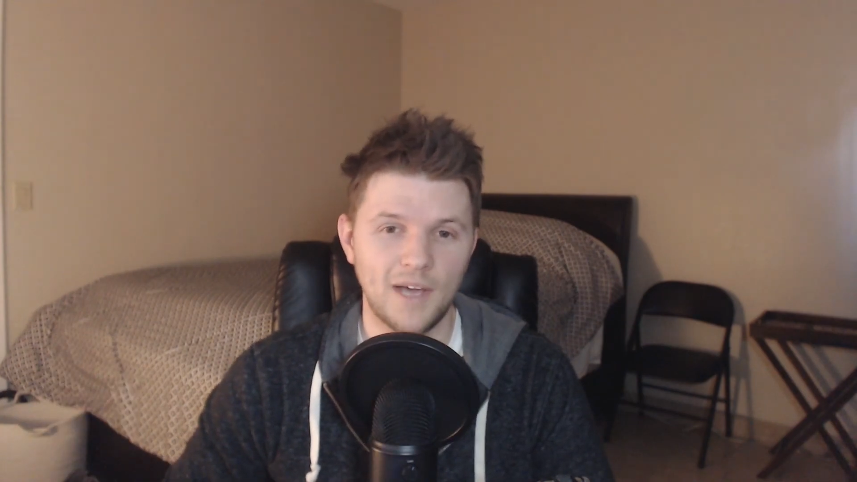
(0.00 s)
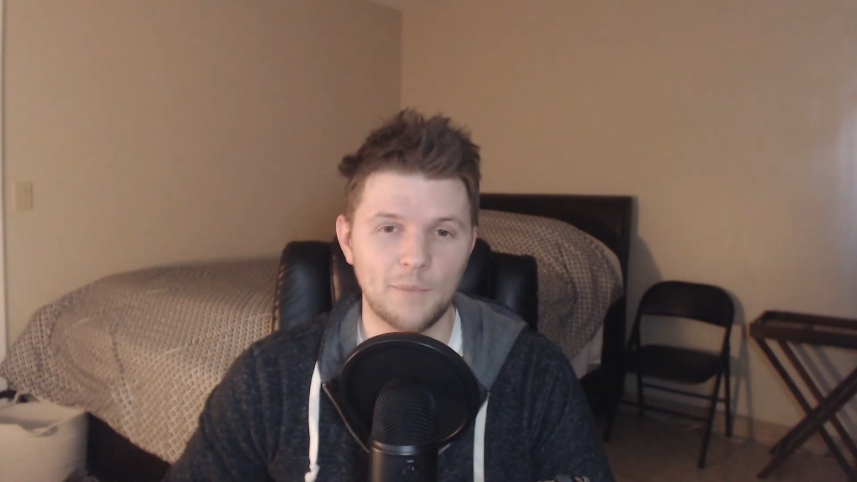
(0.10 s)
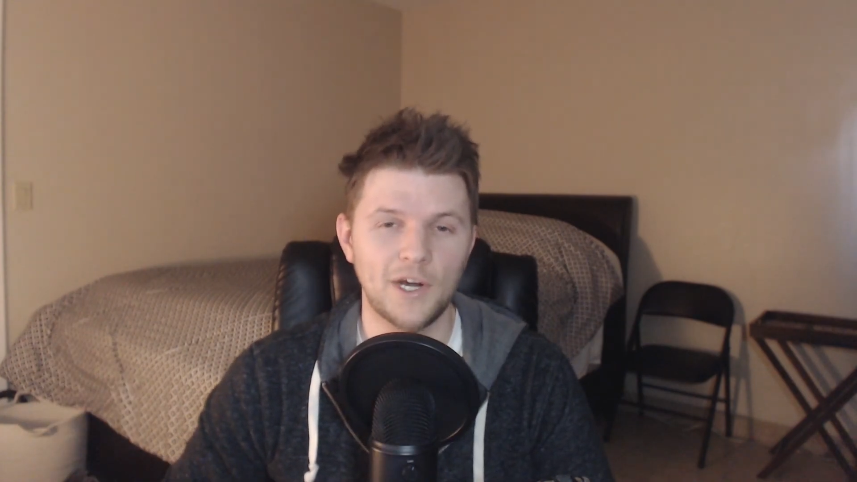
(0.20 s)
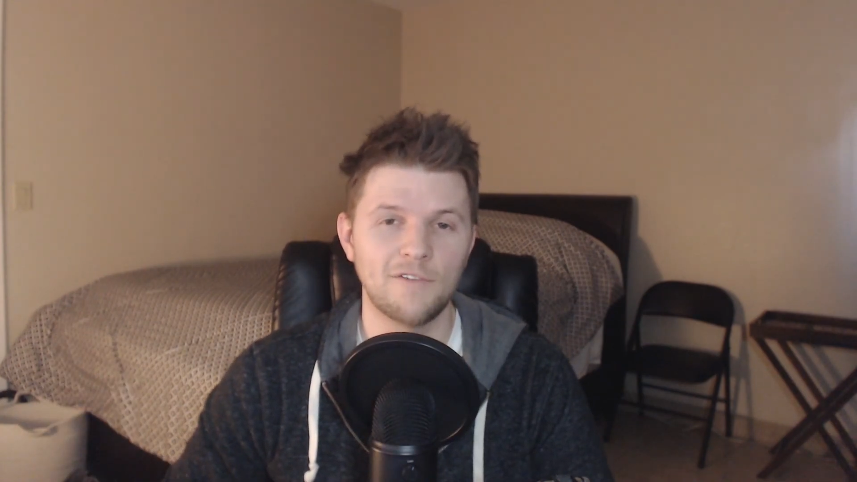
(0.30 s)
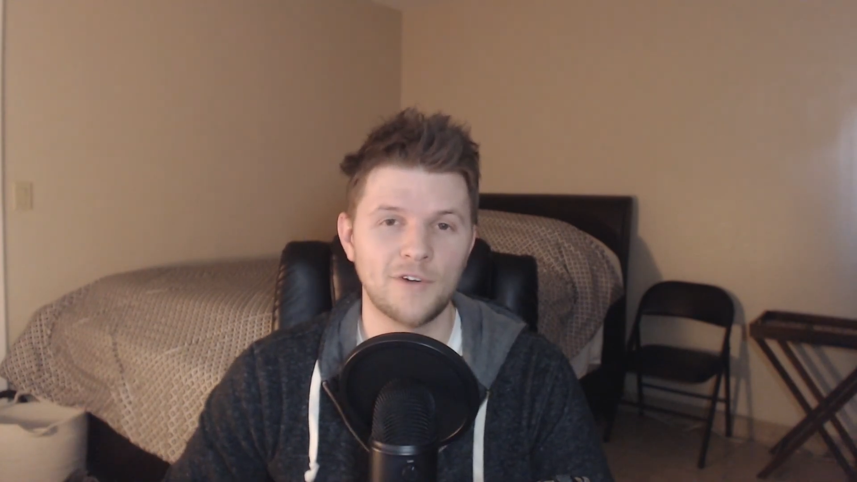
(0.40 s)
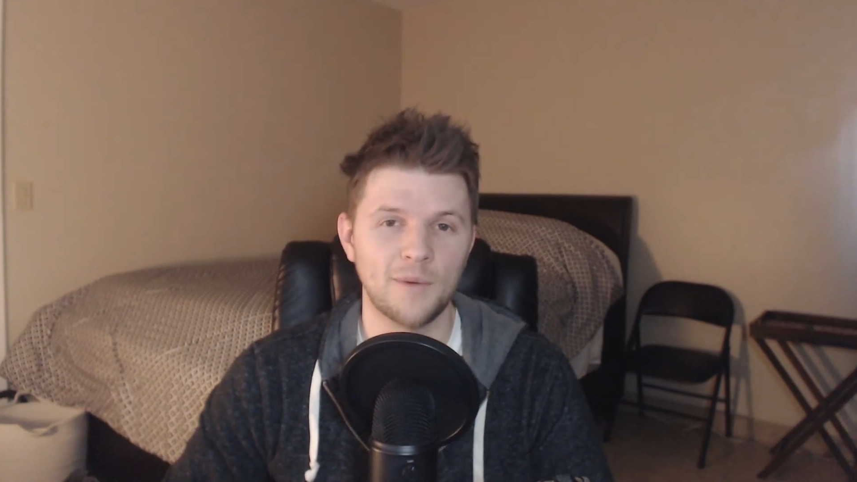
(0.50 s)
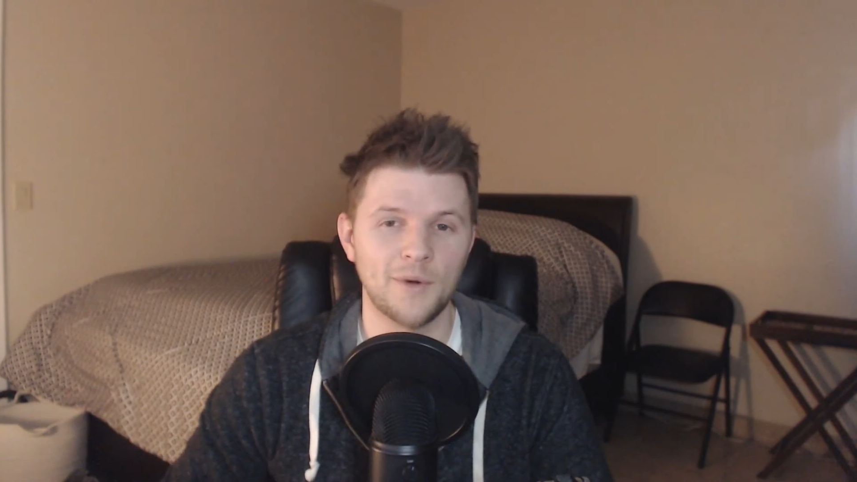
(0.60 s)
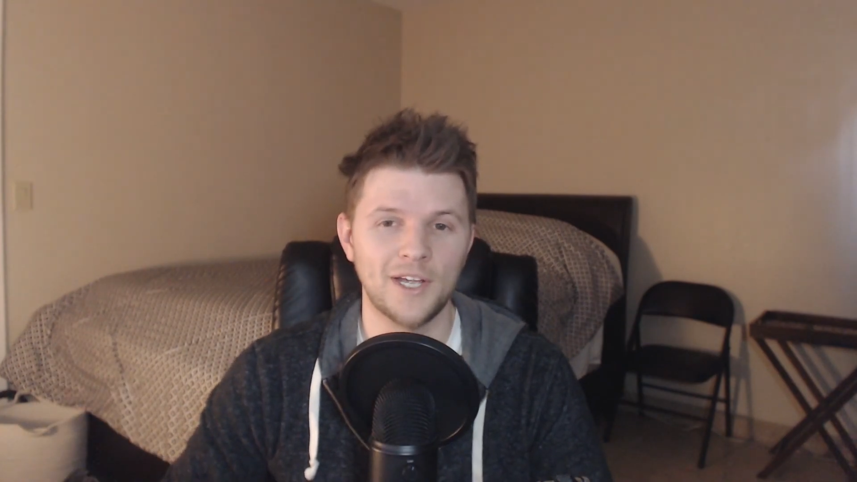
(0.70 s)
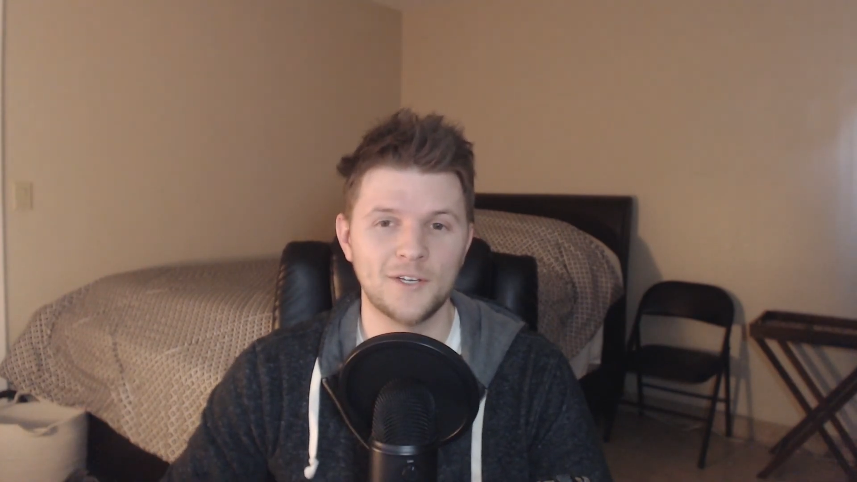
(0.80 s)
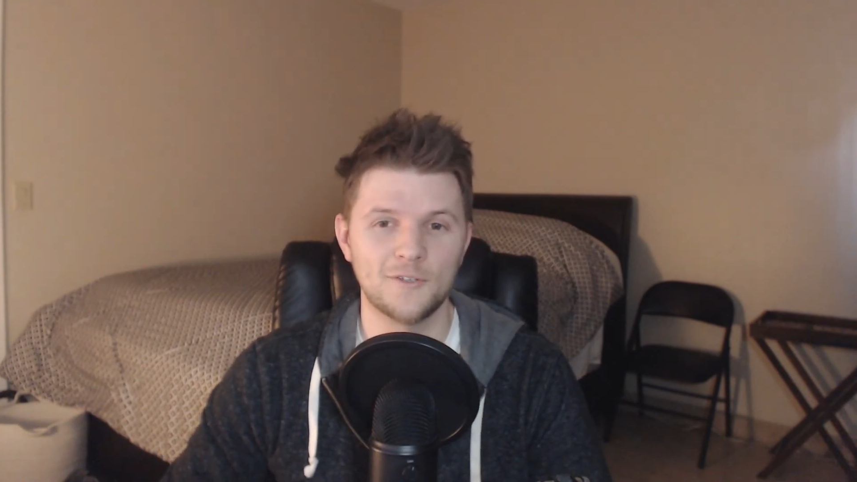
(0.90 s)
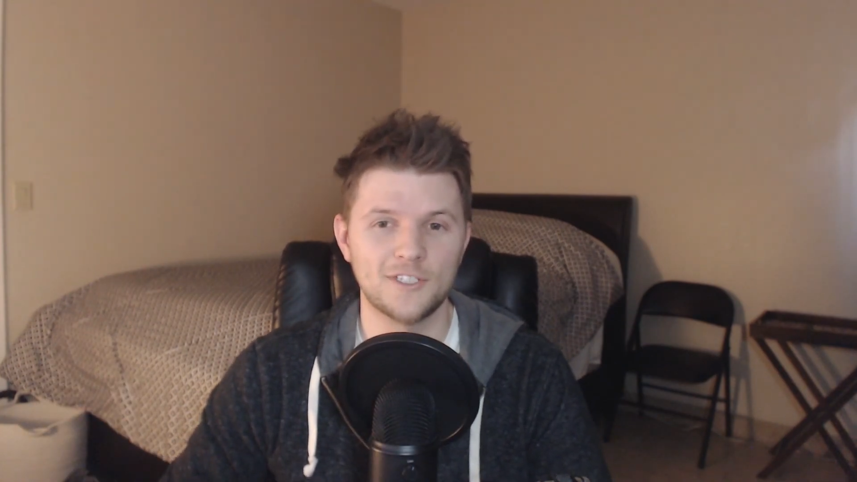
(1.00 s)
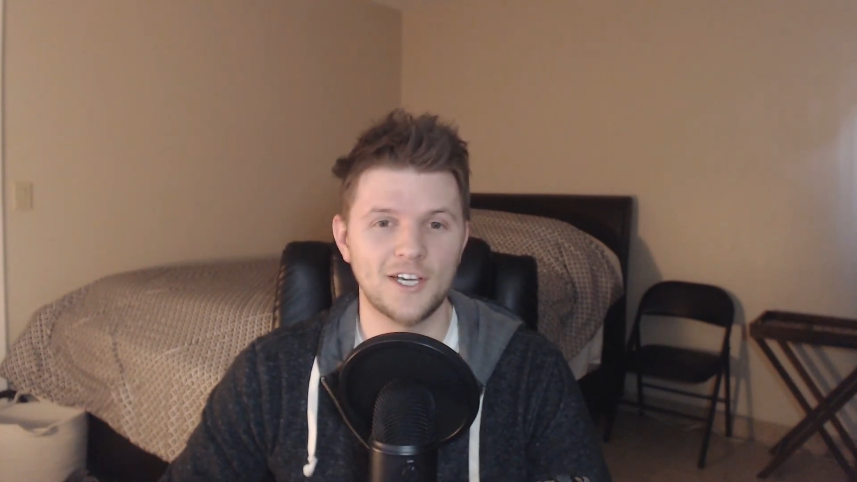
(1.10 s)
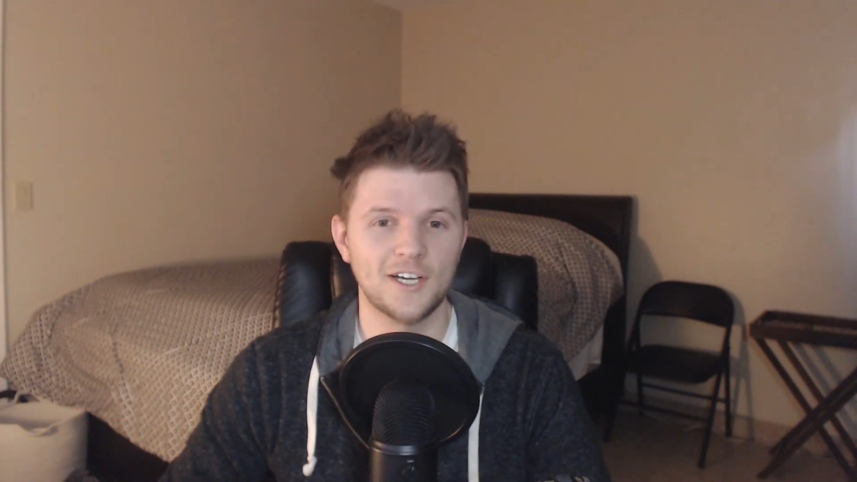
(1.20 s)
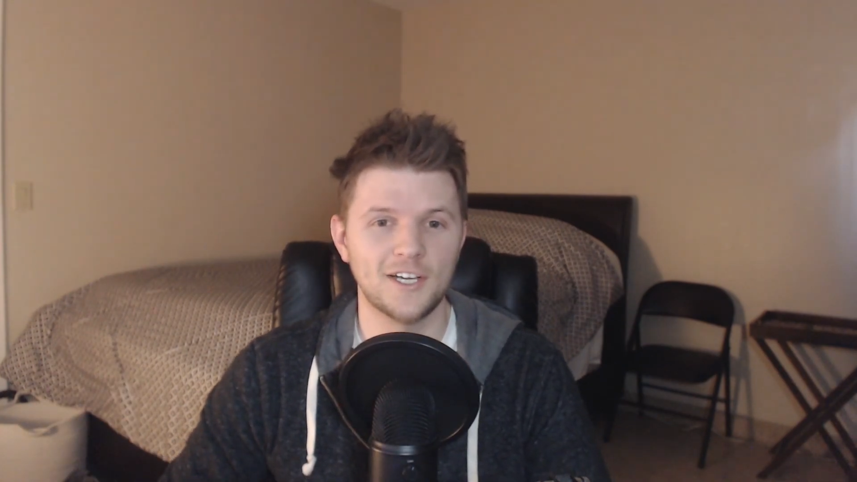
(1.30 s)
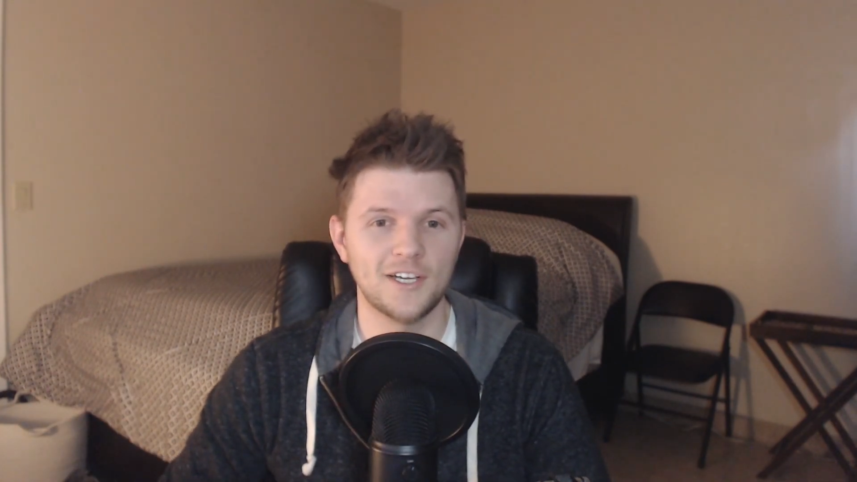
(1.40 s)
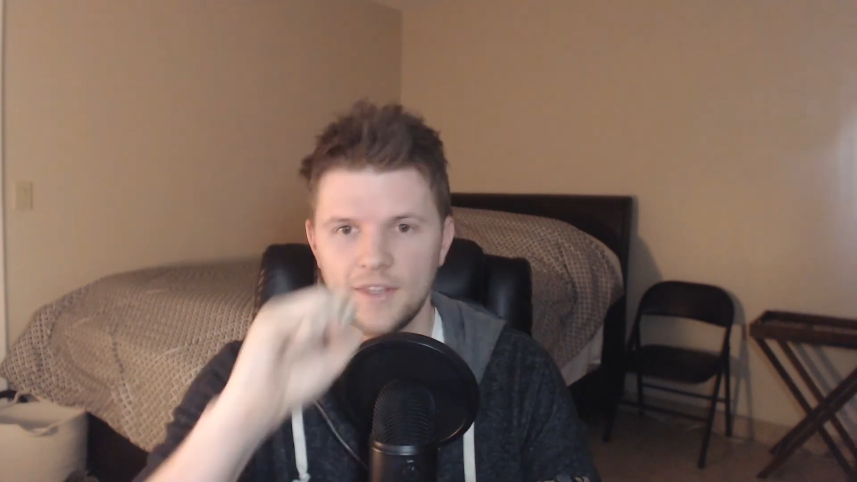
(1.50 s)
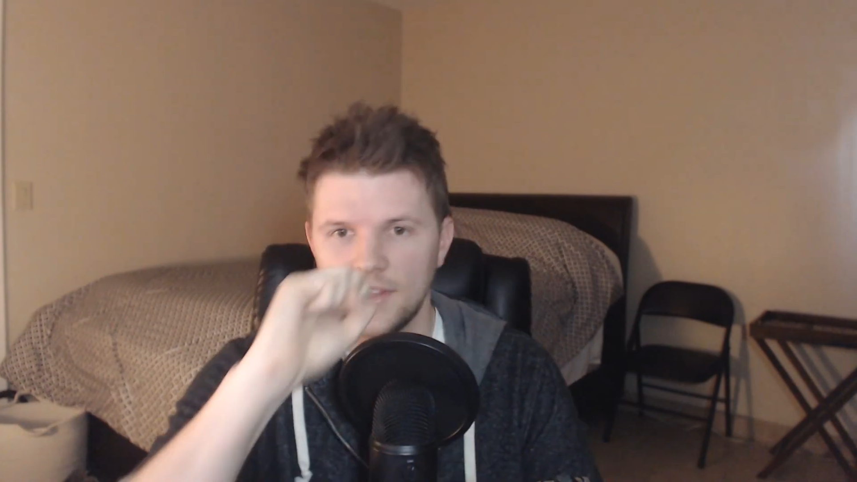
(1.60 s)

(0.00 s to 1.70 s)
I'm ready for a brand new saga.